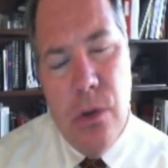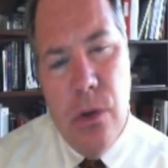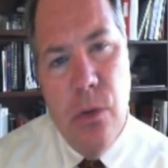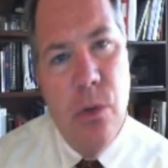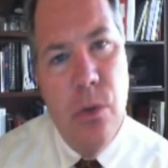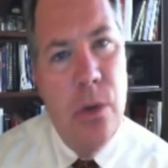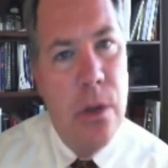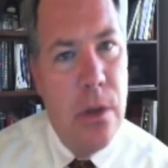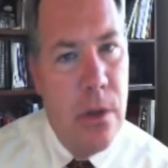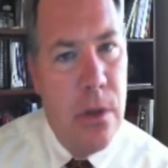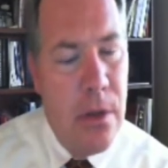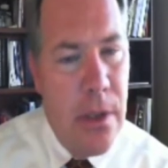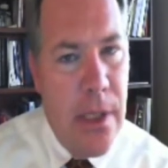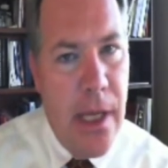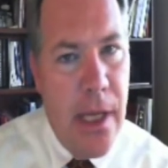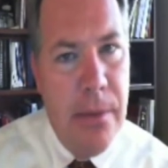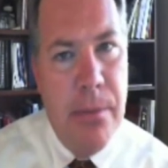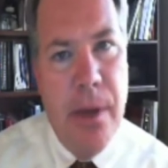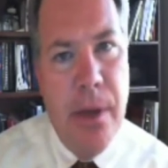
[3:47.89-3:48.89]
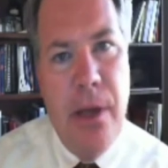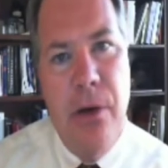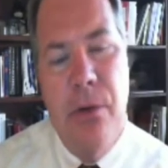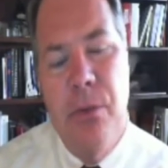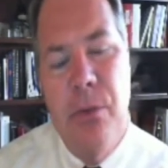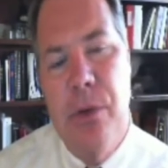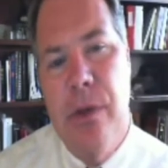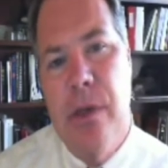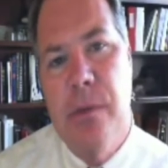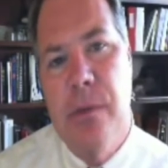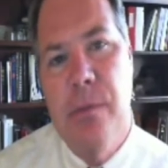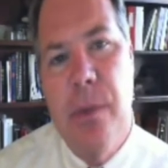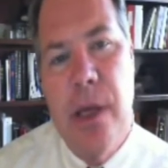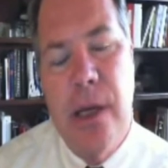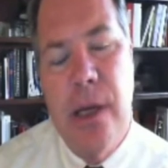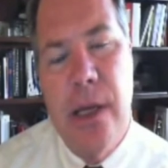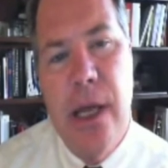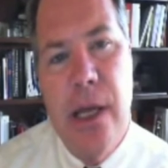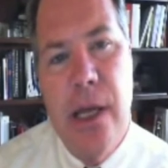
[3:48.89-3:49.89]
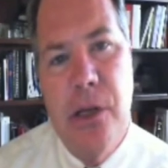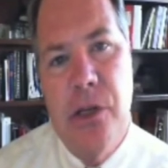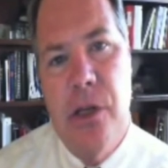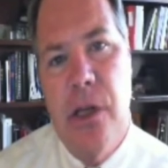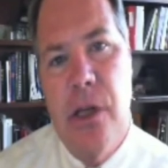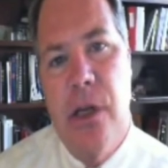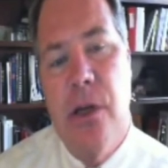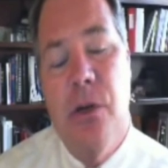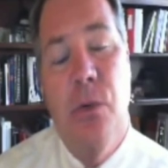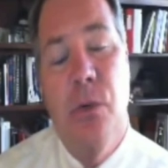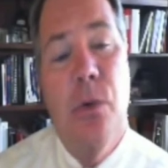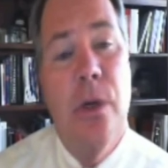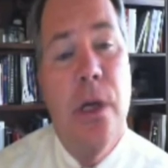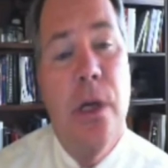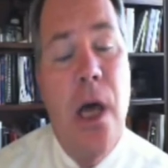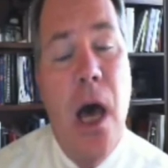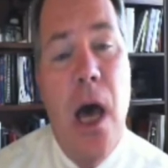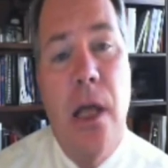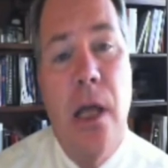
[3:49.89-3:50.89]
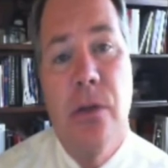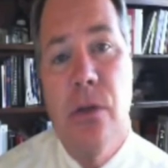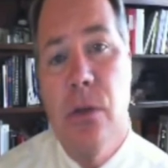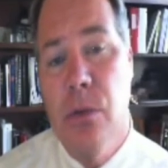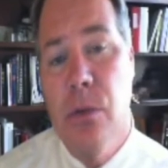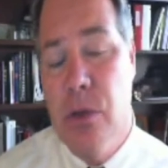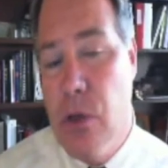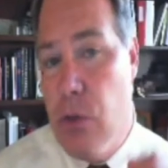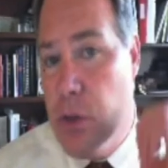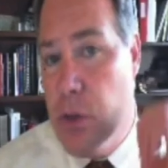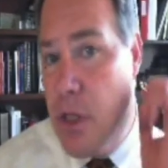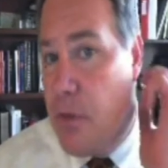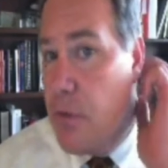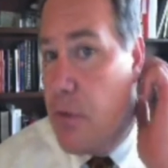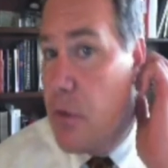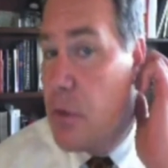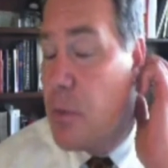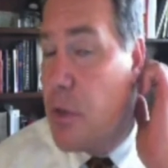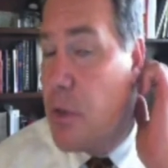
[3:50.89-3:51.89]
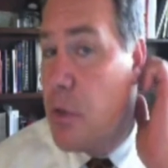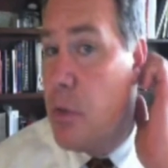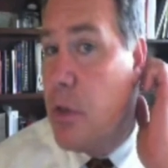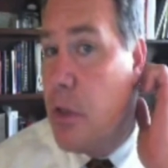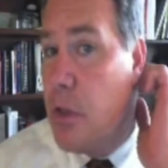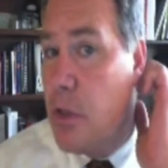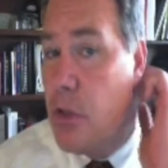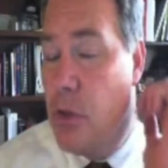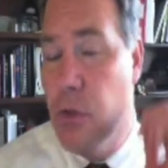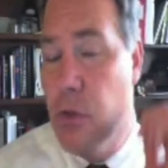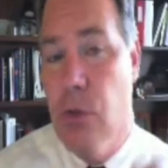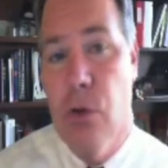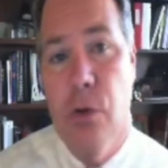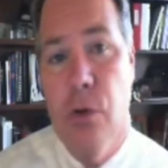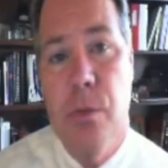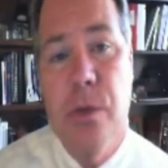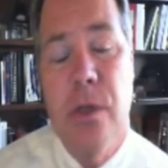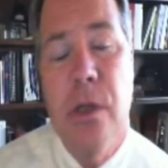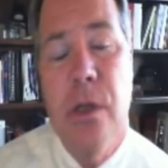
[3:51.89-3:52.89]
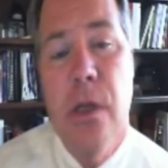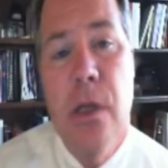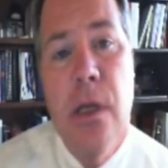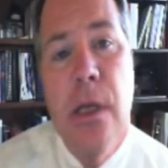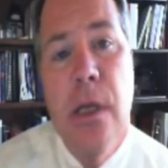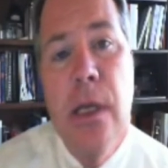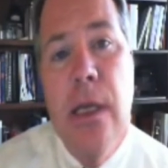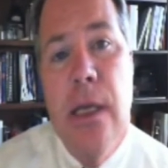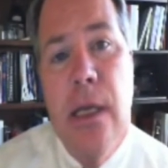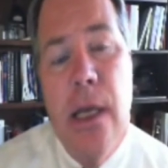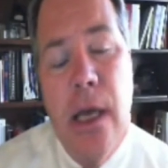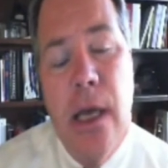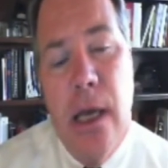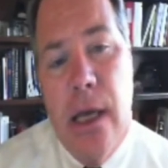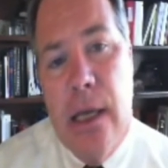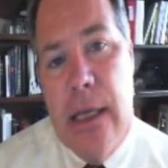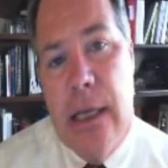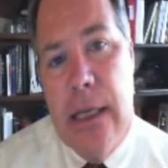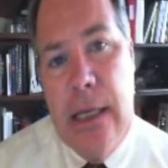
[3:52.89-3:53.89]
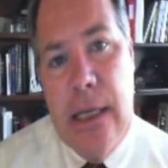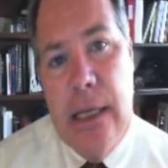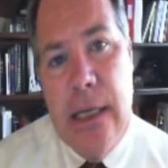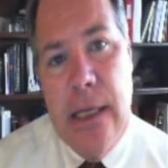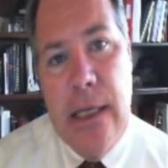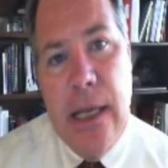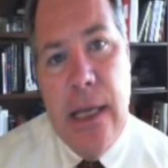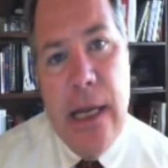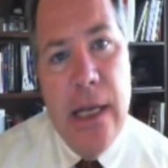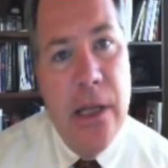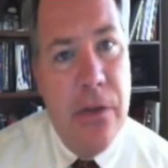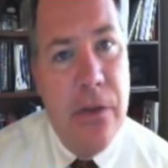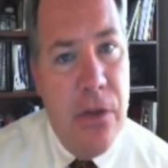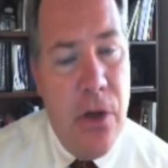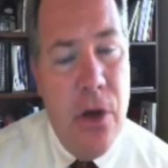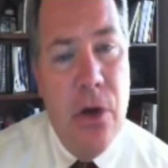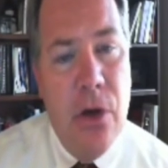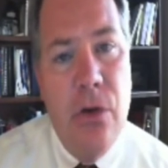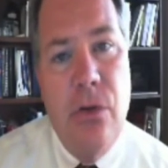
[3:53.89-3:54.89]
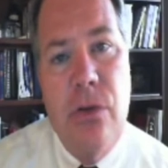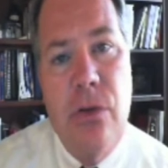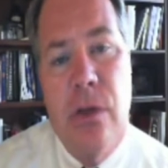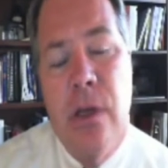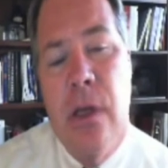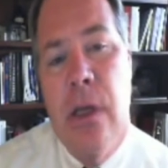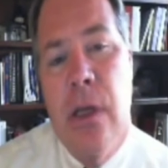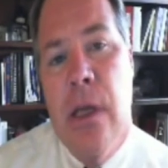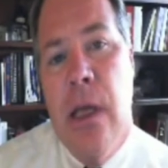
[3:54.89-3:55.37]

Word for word: who would get better with this medication and who would not. So there was no difference between the two groups uh, in, in any of those.